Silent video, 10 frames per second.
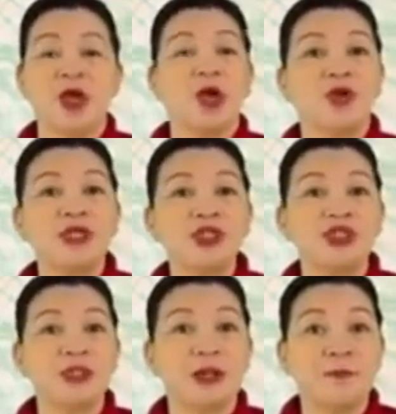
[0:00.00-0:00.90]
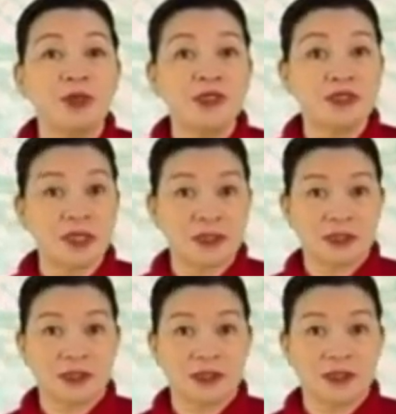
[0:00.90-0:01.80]
Question number 6.
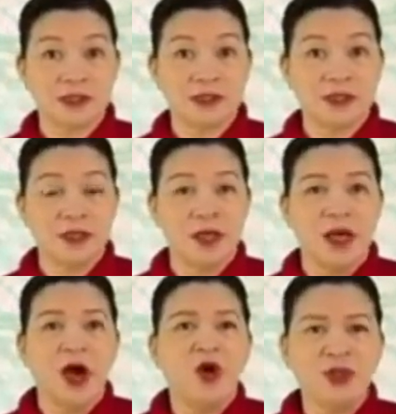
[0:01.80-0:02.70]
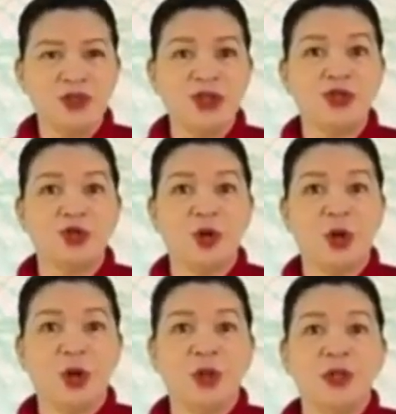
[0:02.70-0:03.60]
What do you
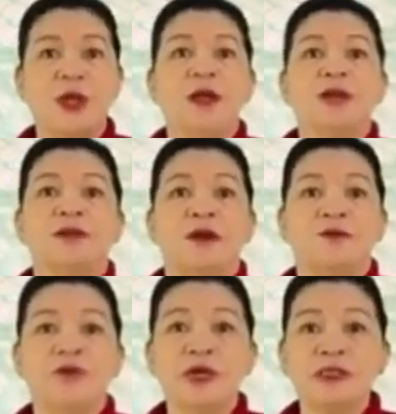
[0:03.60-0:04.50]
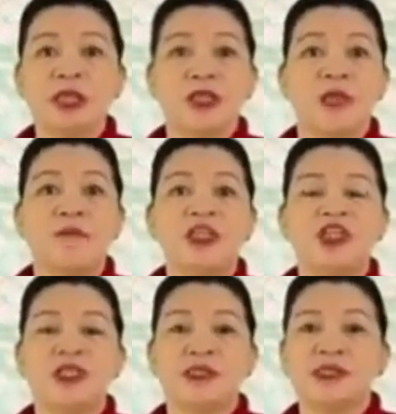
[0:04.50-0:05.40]
call the first and immediate
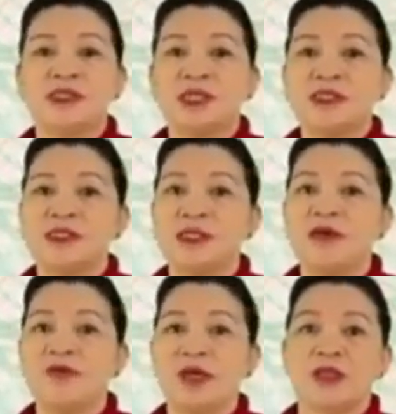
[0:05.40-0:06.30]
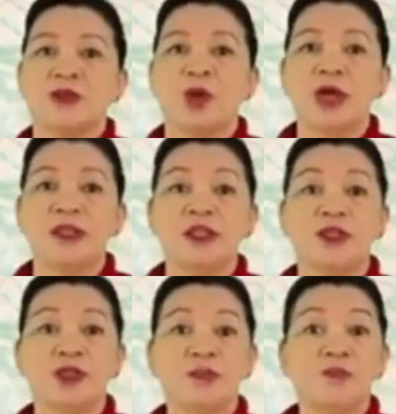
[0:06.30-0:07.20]
assistance given to an
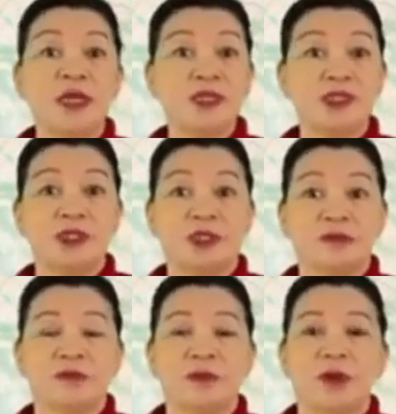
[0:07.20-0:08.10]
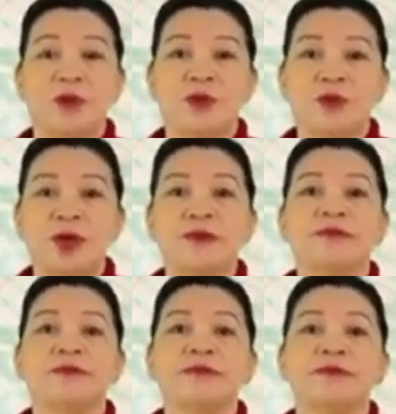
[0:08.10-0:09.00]
injured person? 1,
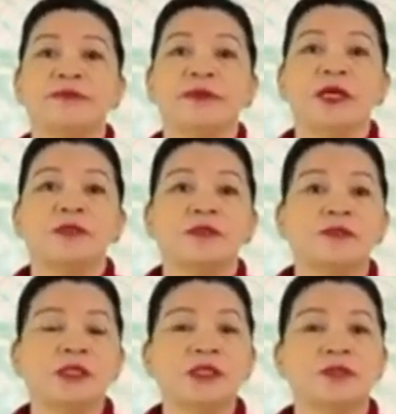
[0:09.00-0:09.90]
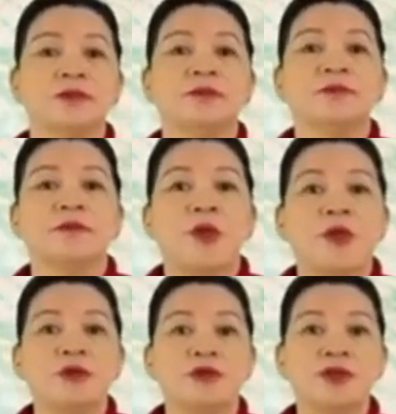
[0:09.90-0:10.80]
2,
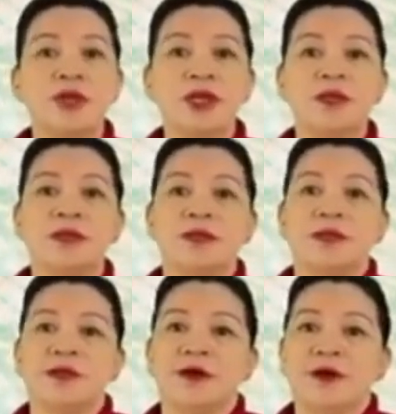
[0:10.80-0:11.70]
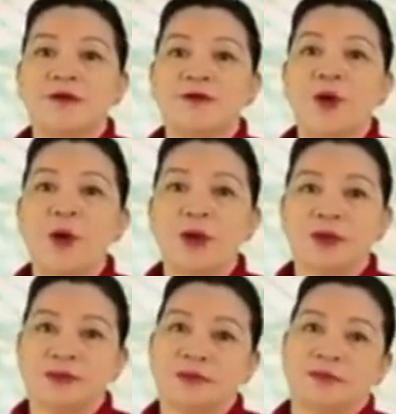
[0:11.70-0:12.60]
3, 4,
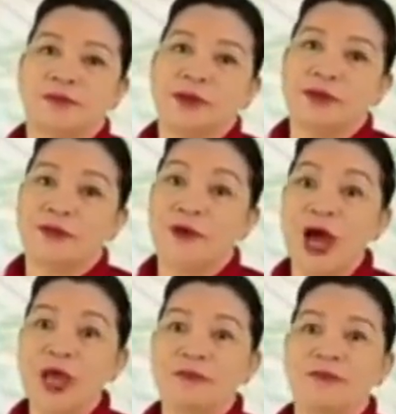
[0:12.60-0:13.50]
5.